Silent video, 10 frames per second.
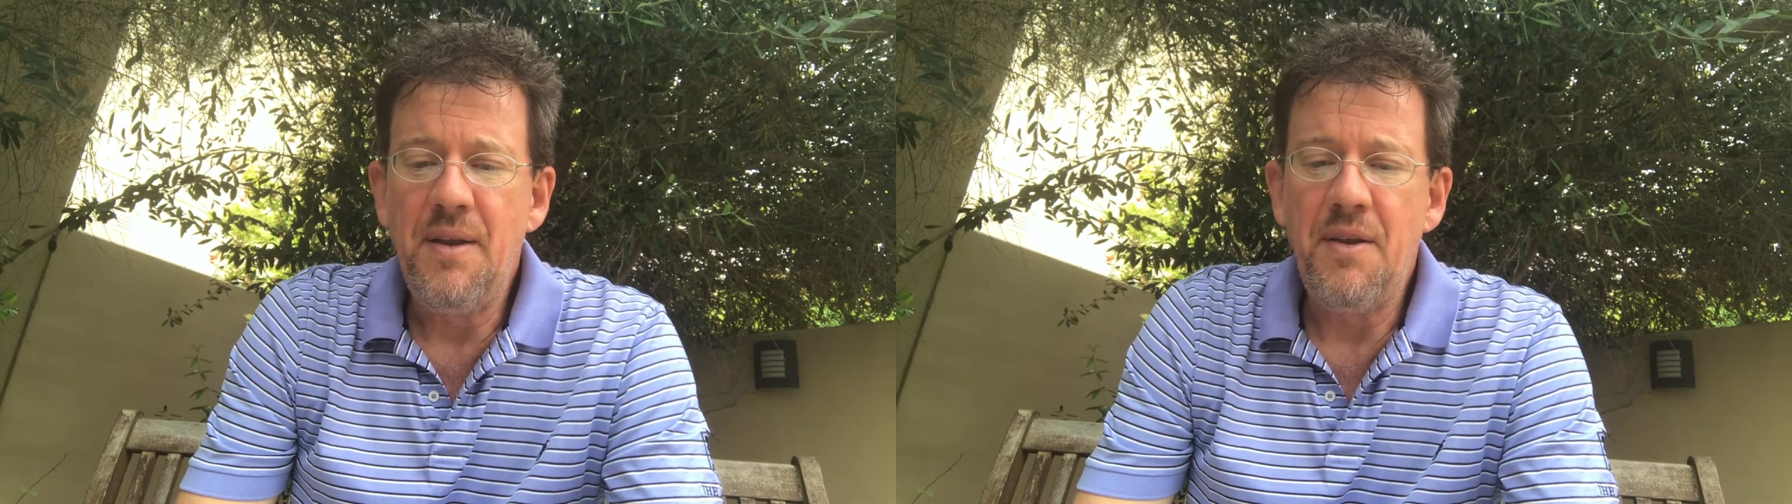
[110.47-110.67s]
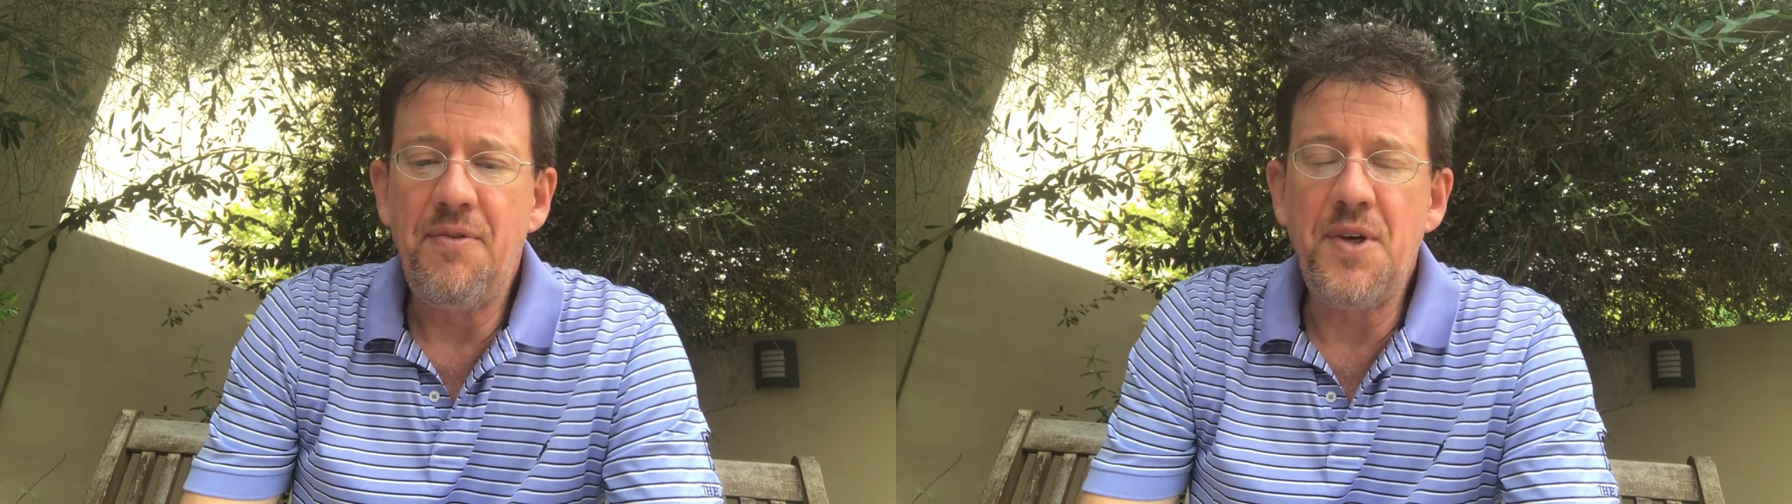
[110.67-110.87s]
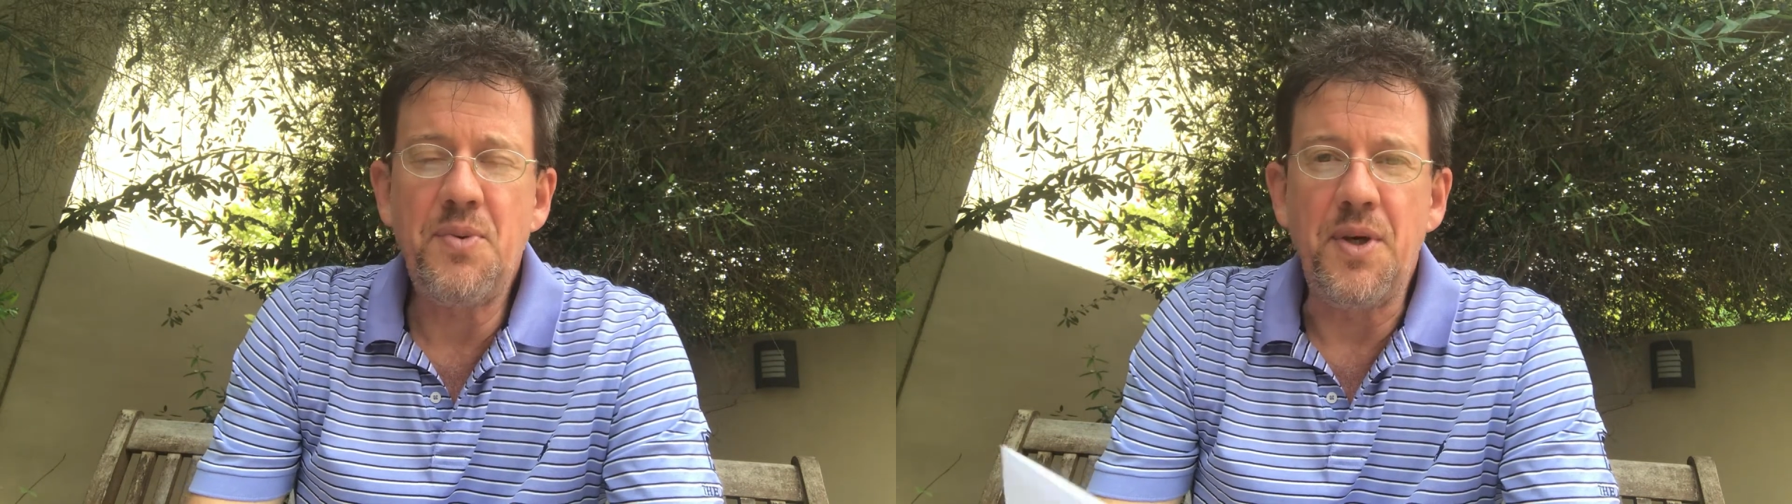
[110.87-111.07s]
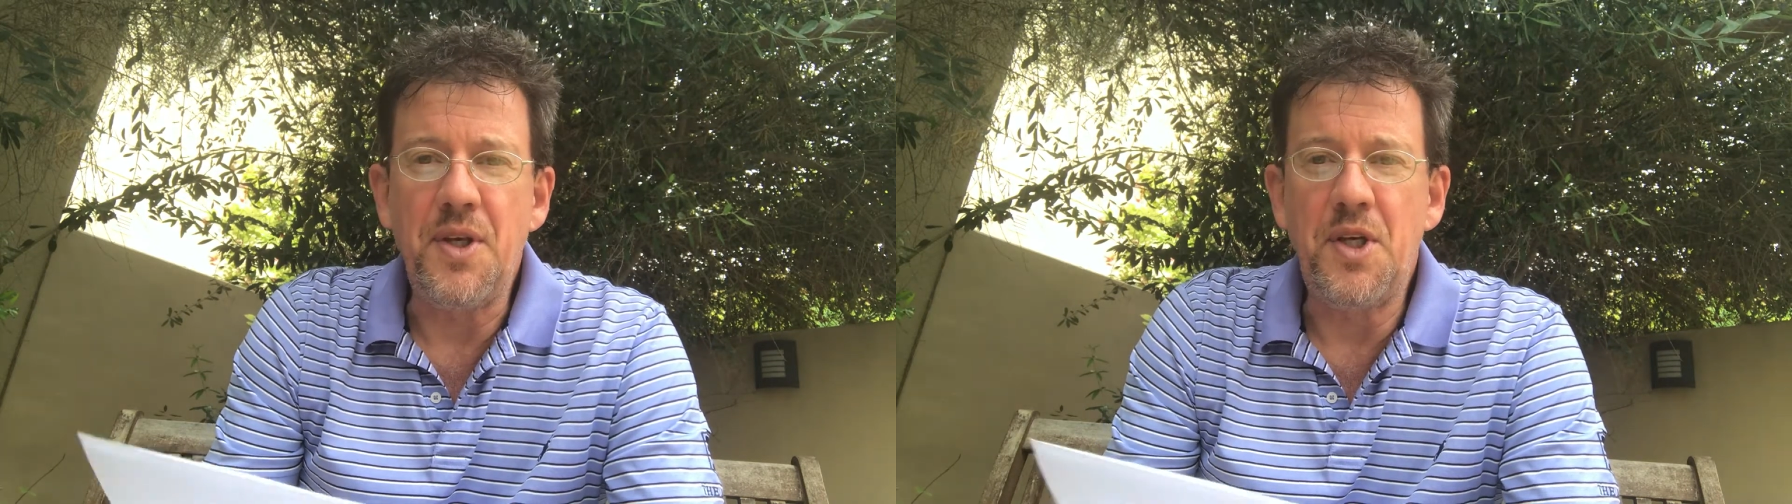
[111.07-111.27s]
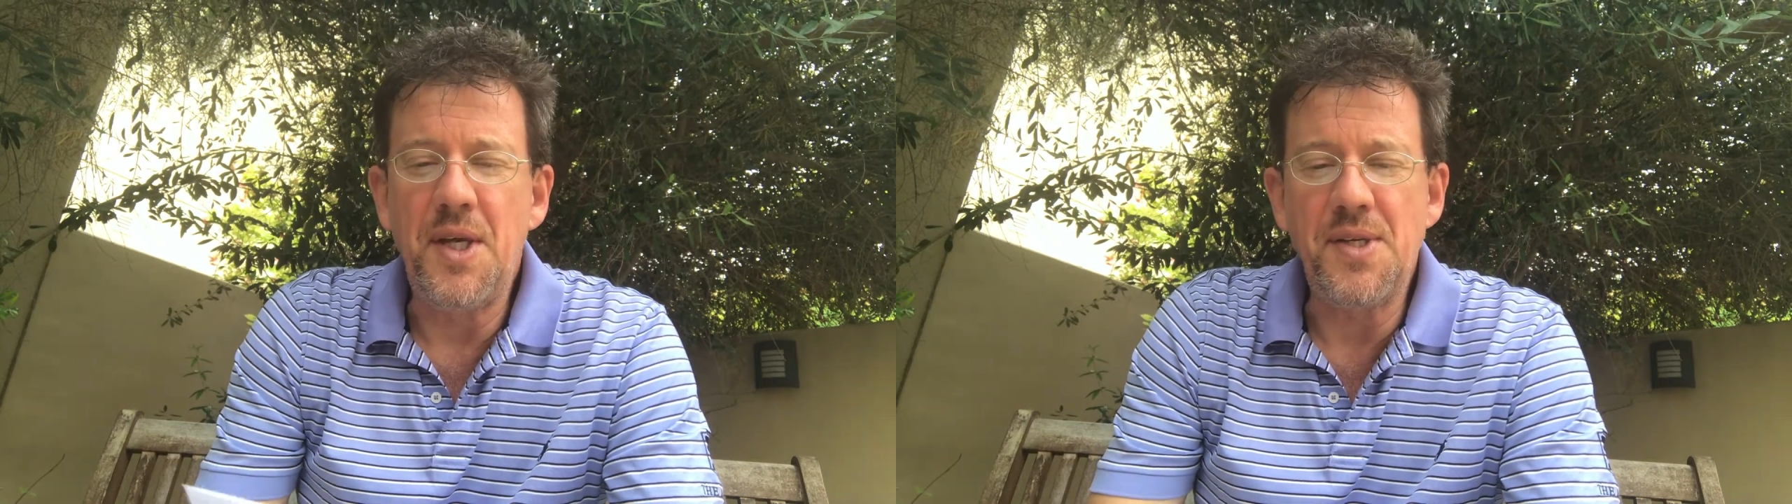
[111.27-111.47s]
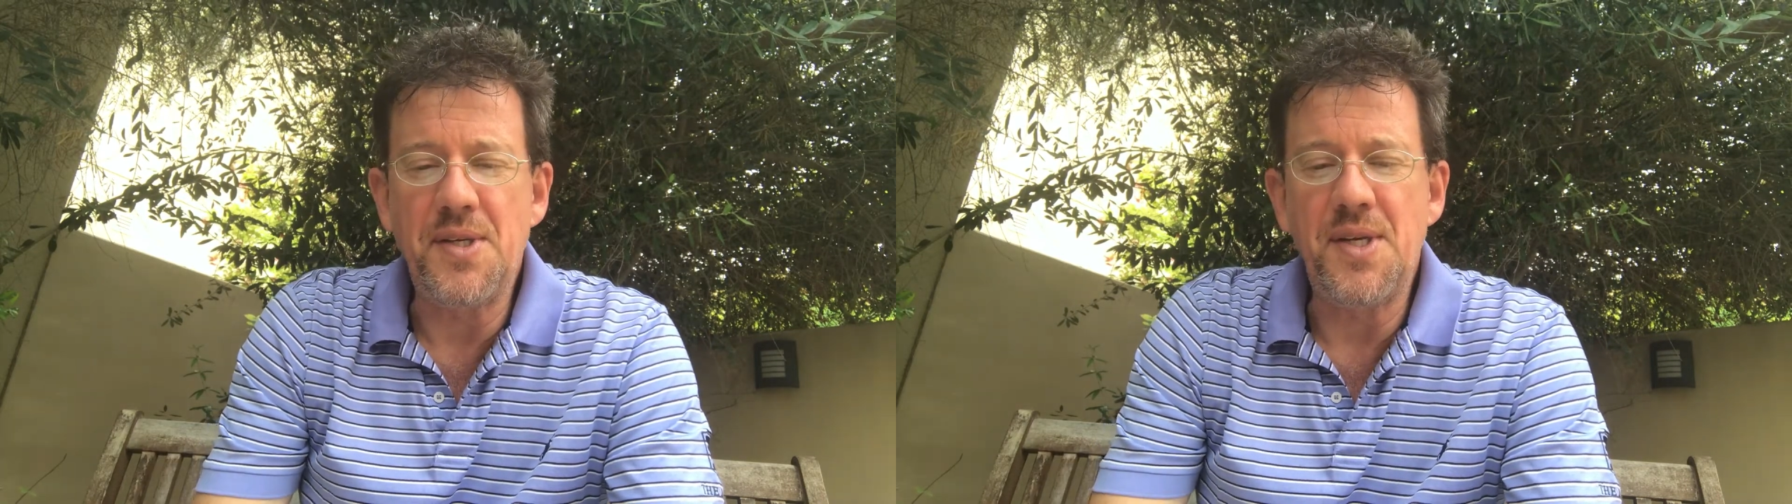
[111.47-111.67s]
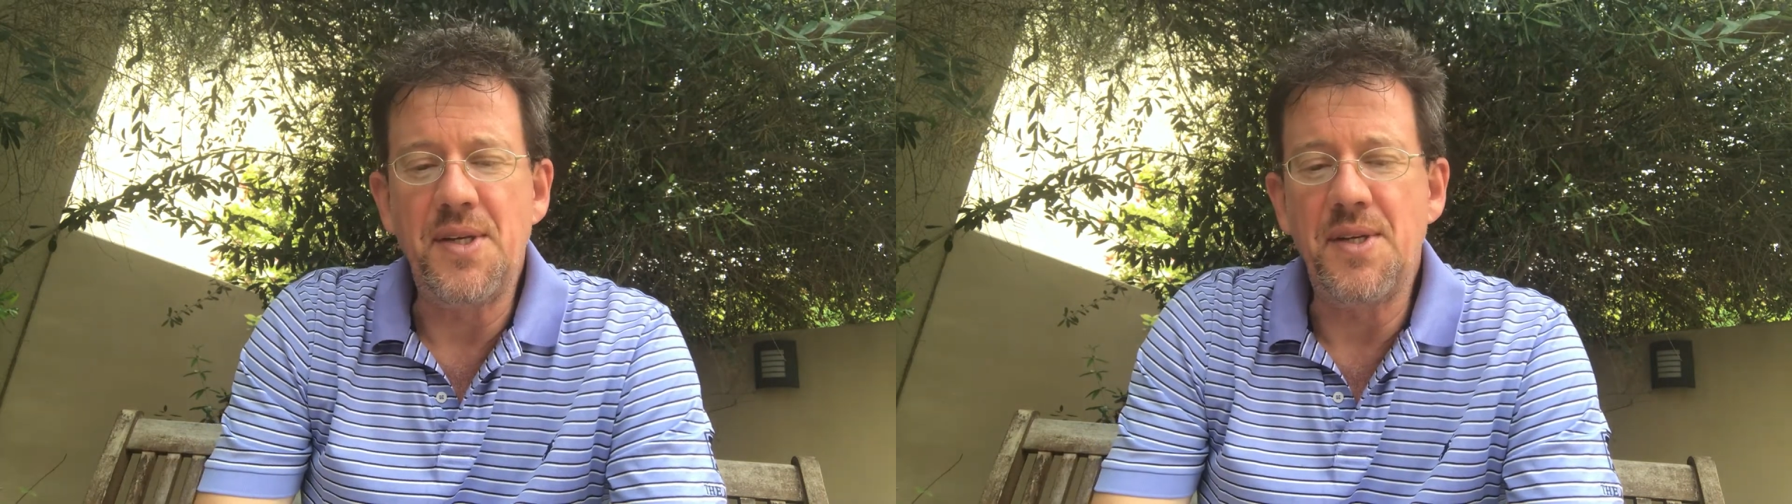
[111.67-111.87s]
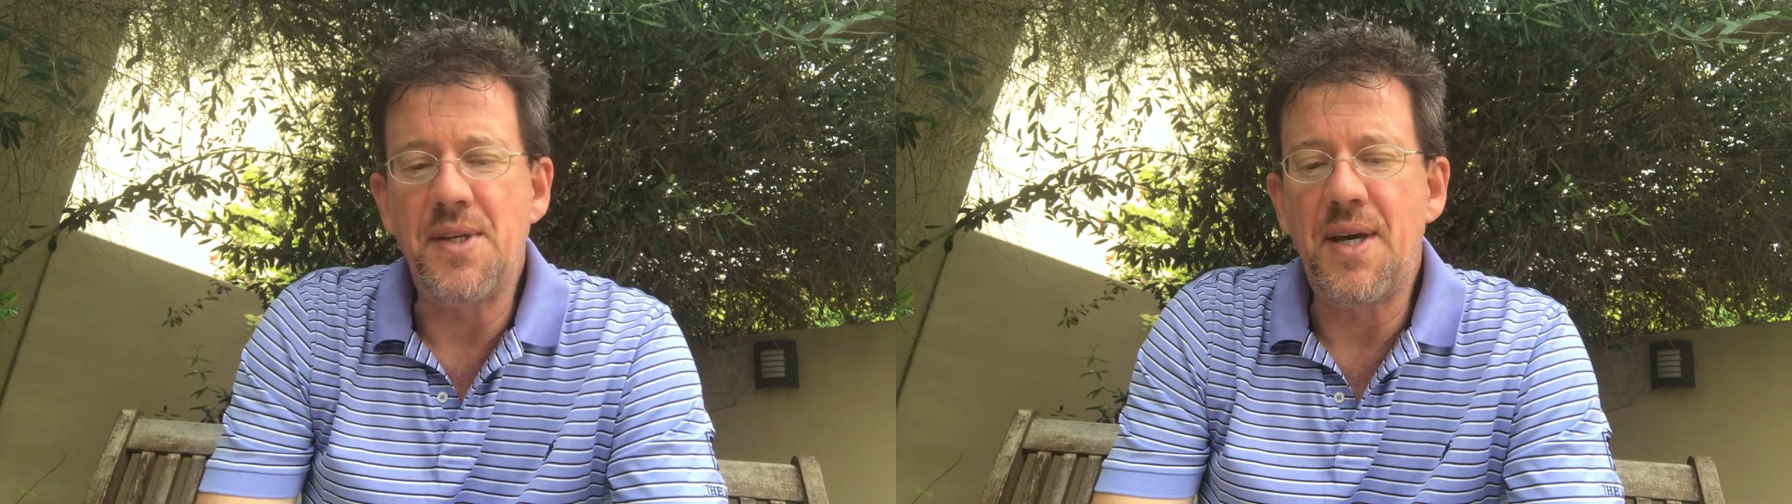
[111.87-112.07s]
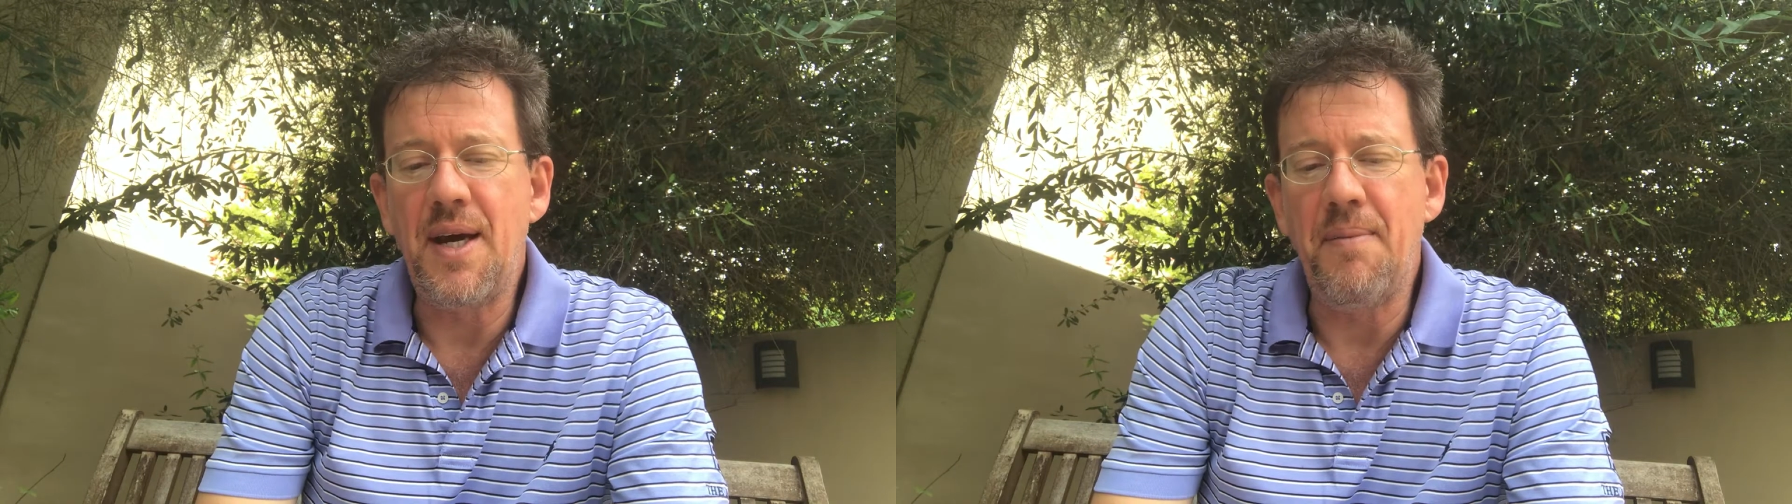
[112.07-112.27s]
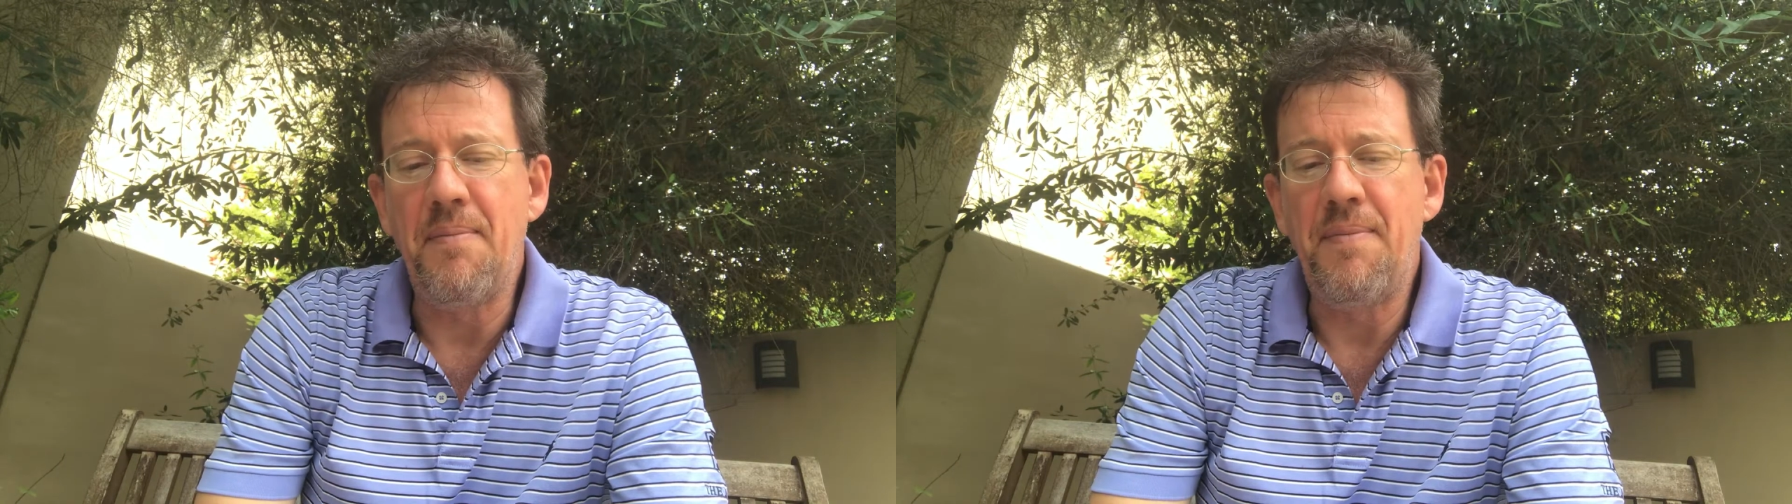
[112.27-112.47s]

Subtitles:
The first word that Jesus says is come.